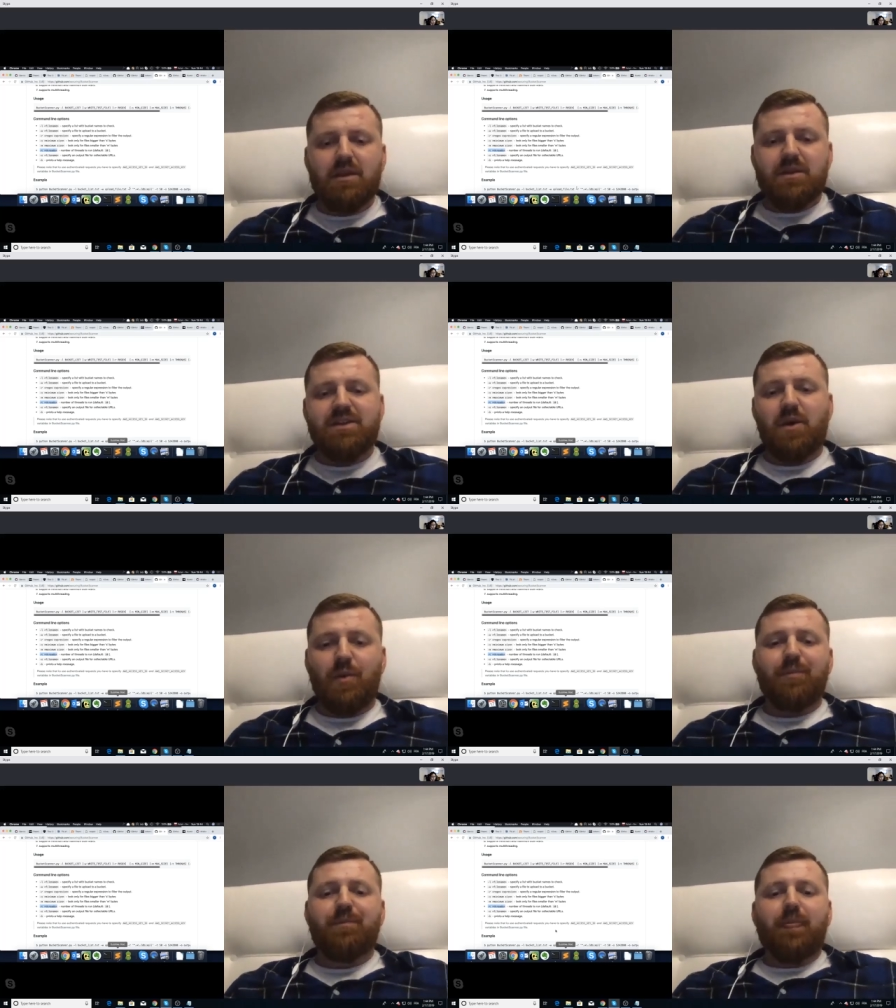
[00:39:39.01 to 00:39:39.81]
So
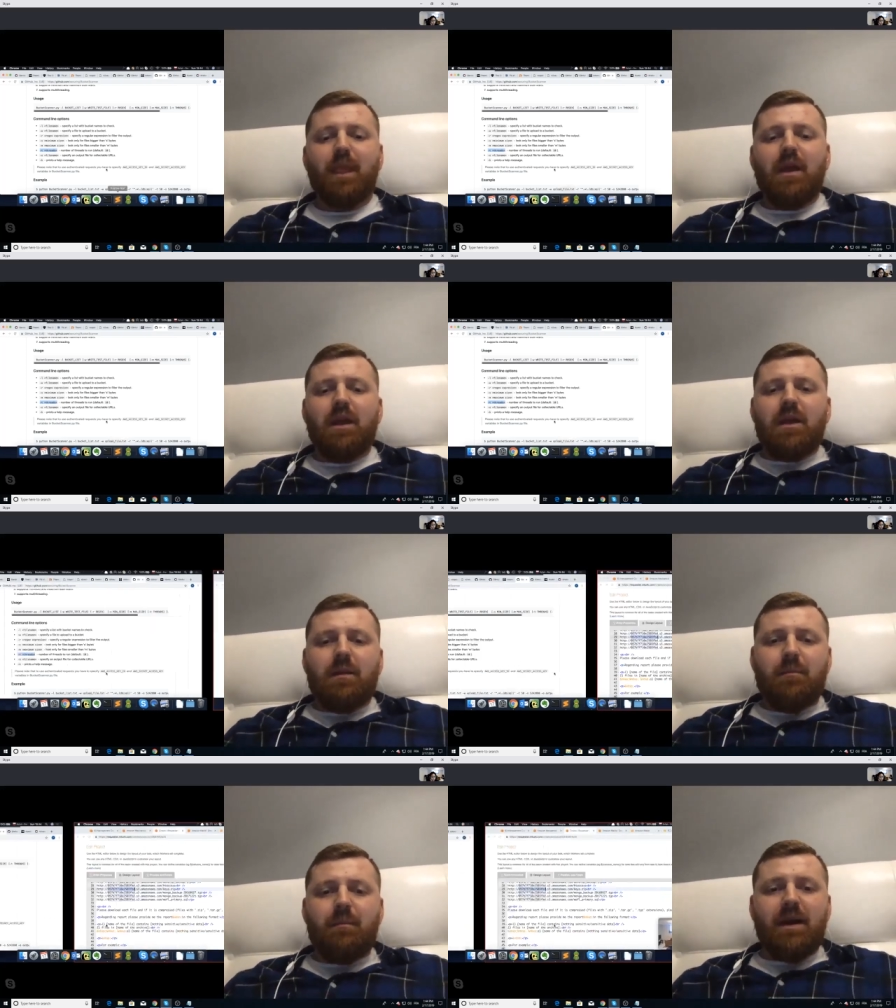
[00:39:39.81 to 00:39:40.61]

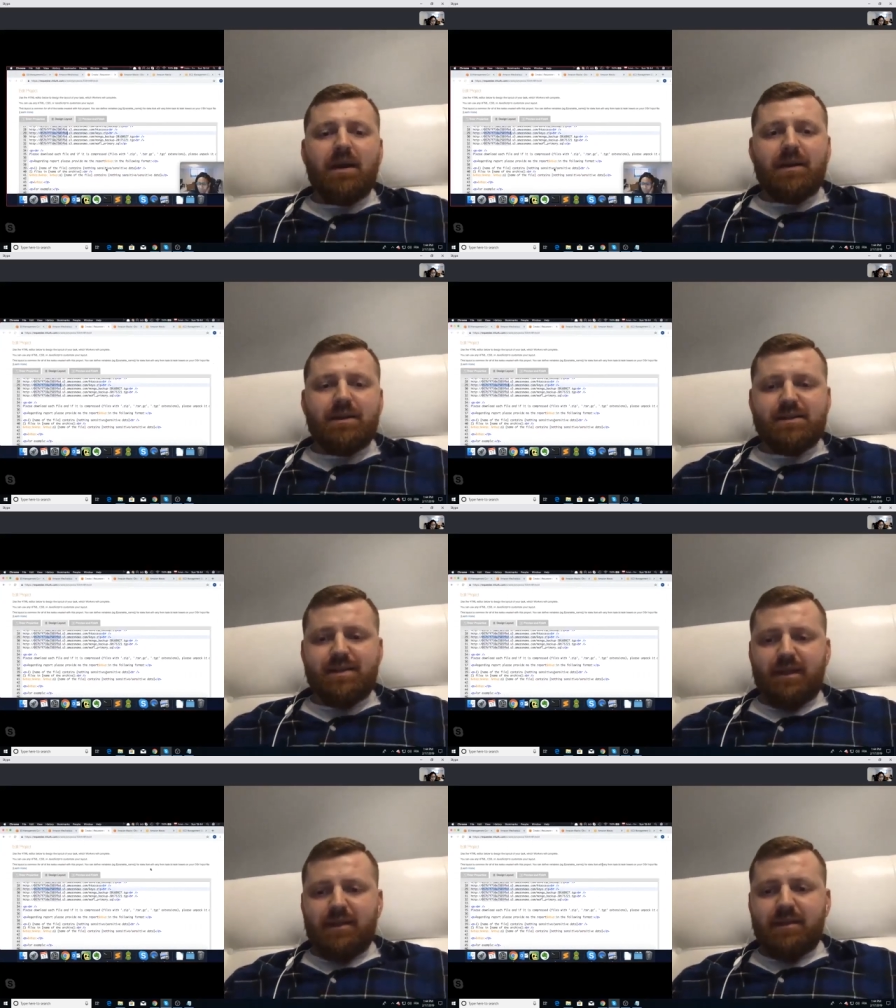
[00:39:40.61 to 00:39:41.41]
my
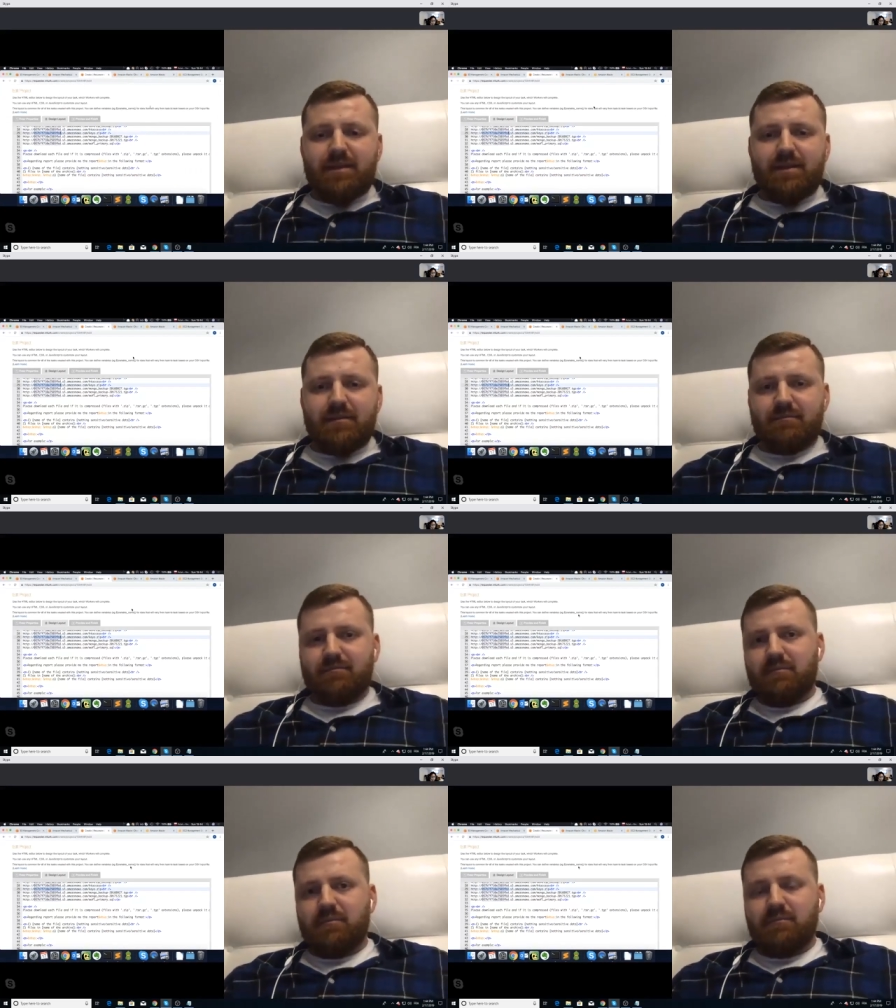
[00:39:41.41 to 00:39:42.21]
second
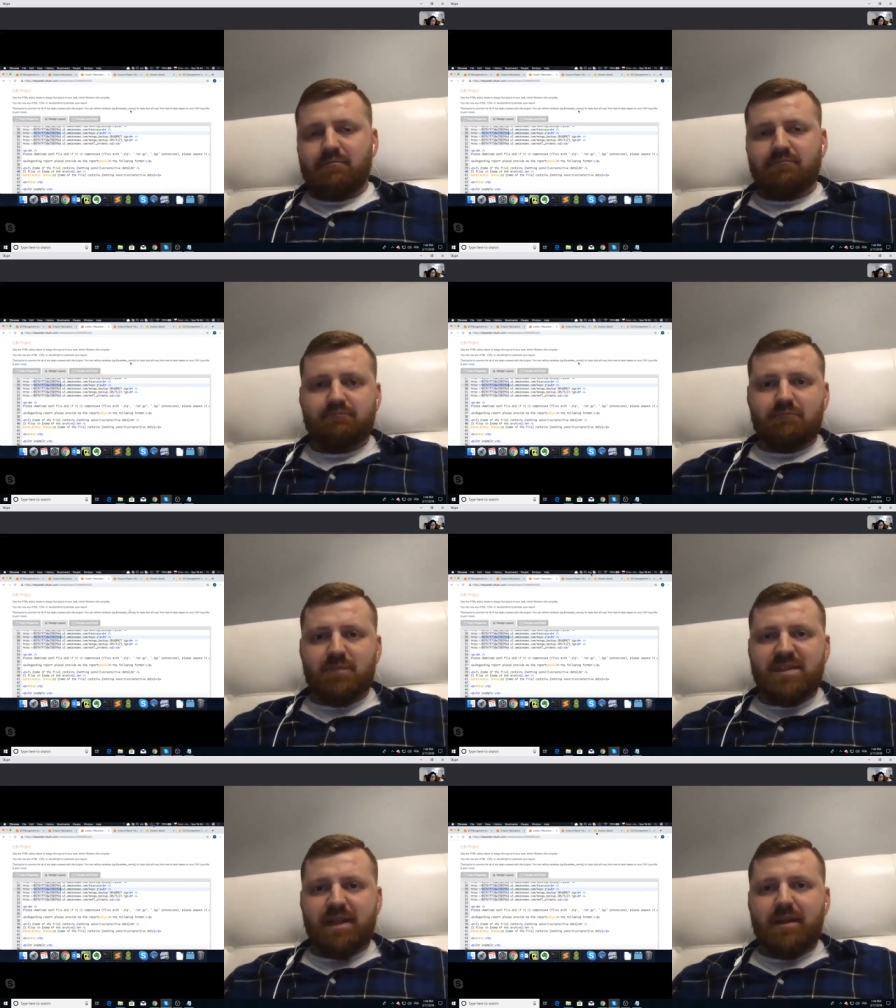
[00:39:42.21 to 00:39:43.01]

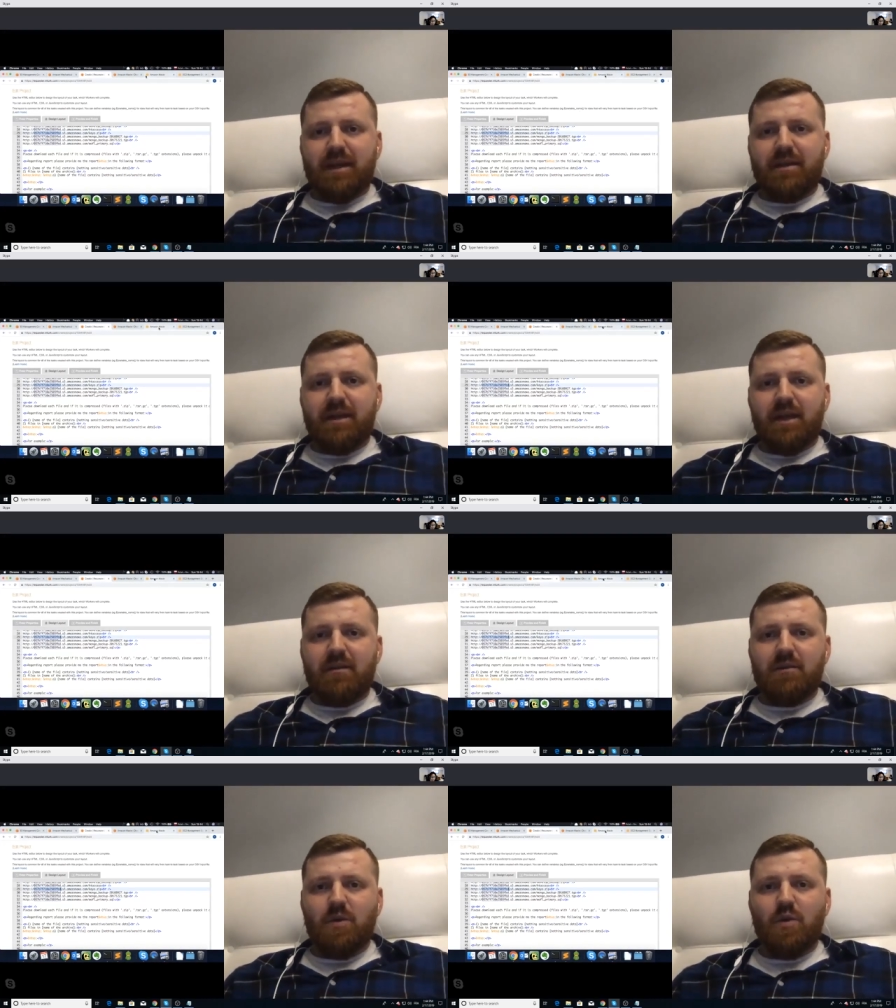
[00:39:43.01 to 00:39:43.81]

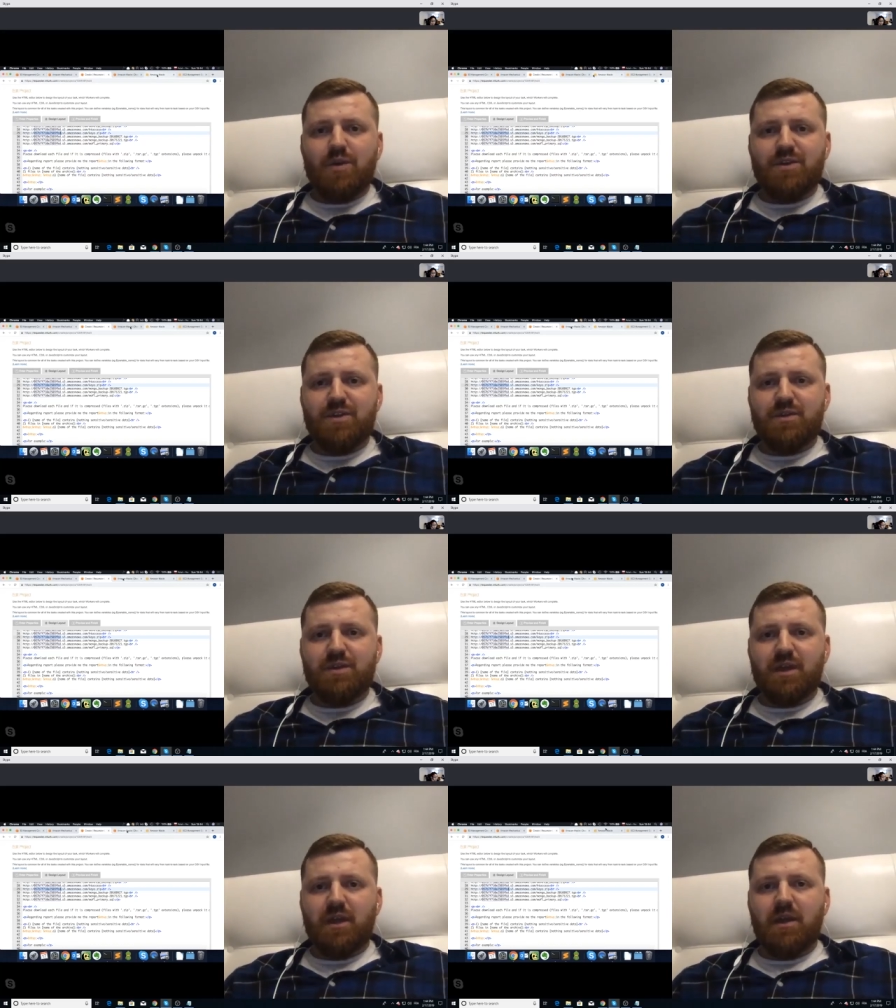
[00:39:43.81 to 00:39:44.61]
idea was
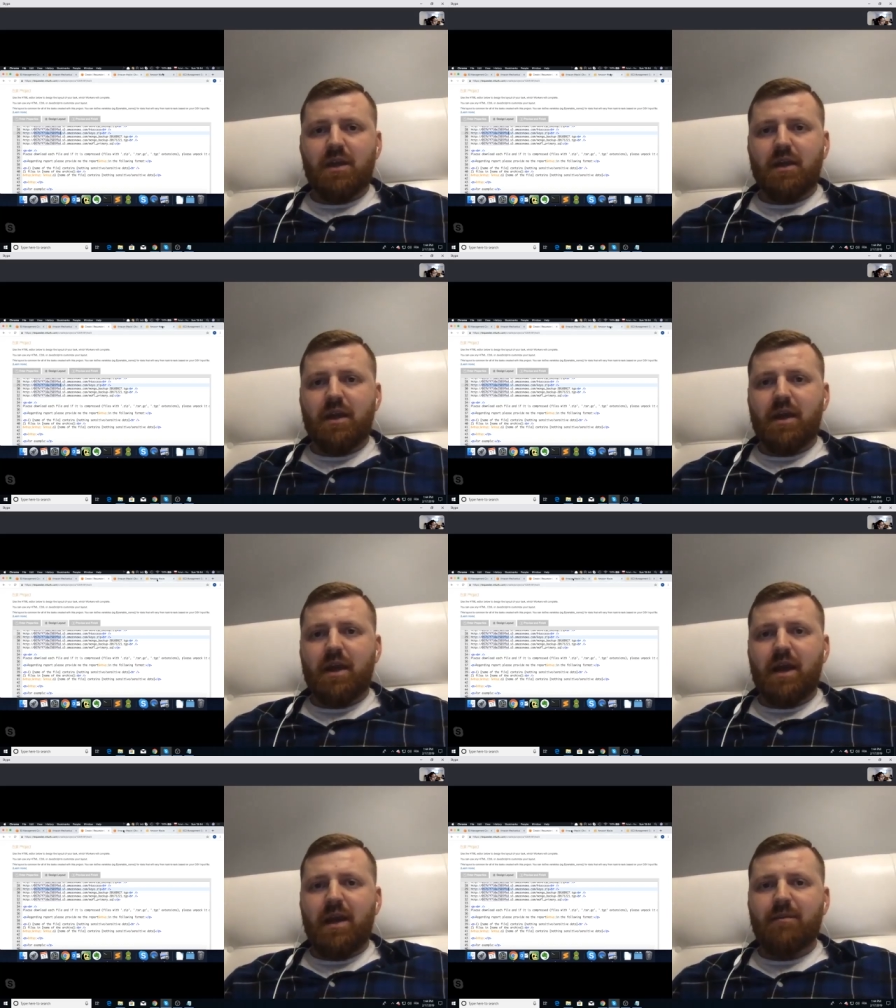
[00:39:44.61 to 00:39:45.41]
using
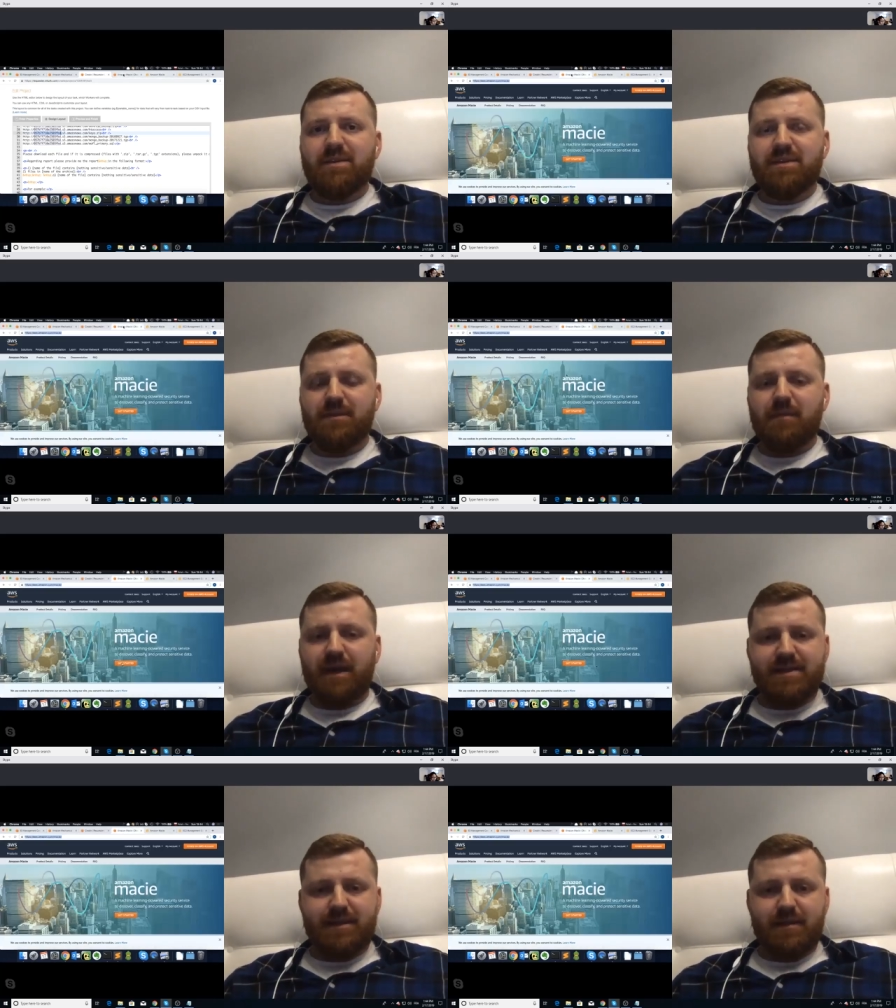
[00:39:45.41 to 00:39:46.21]
Amazon
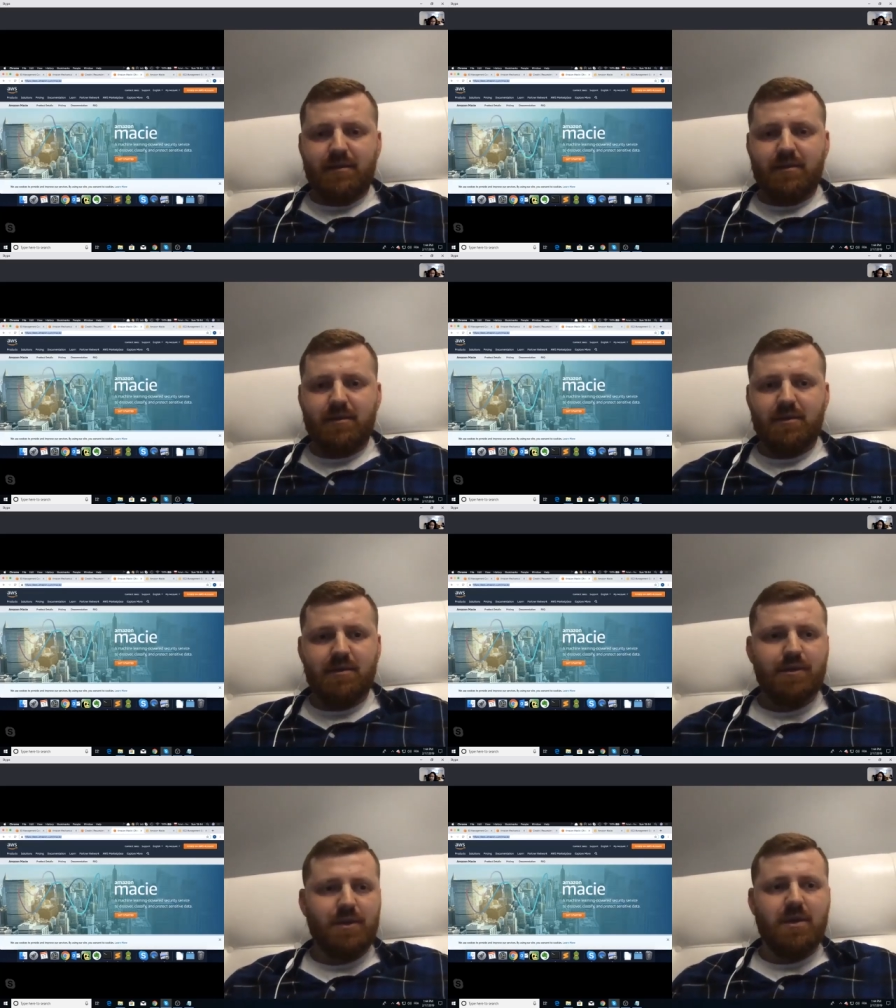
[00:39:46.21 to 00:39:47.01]
Macy.
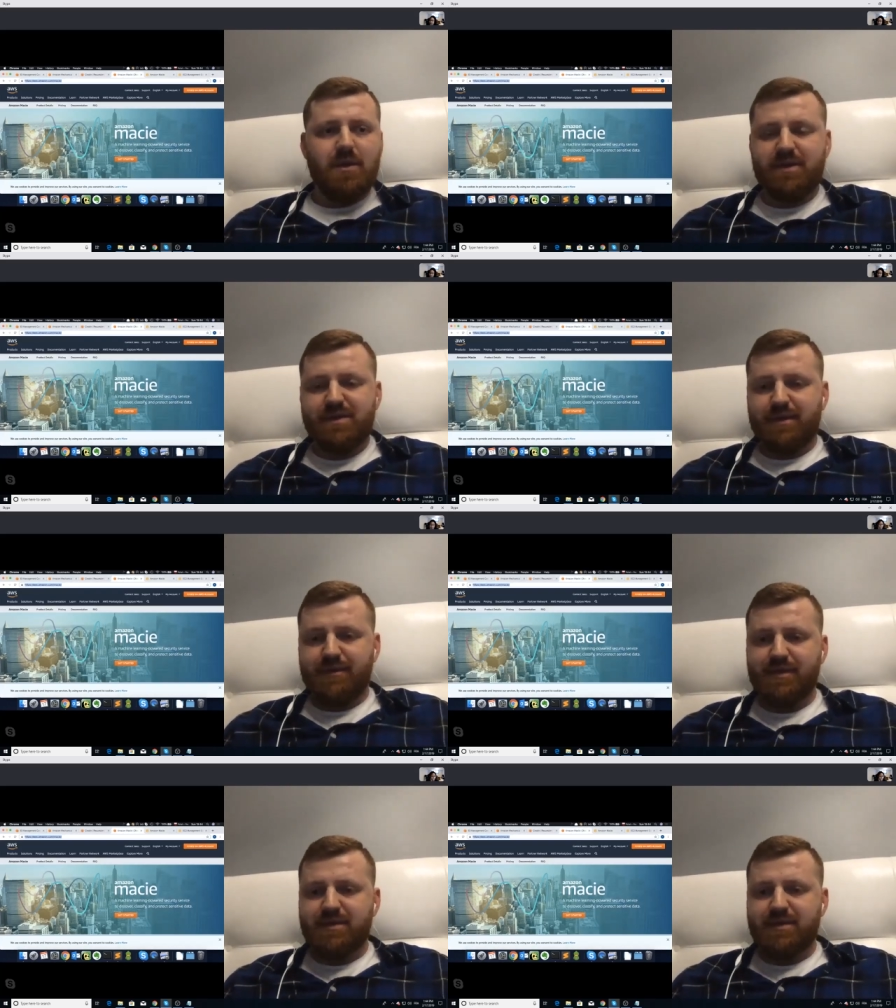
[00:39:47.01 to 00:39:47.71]
Do you know this service?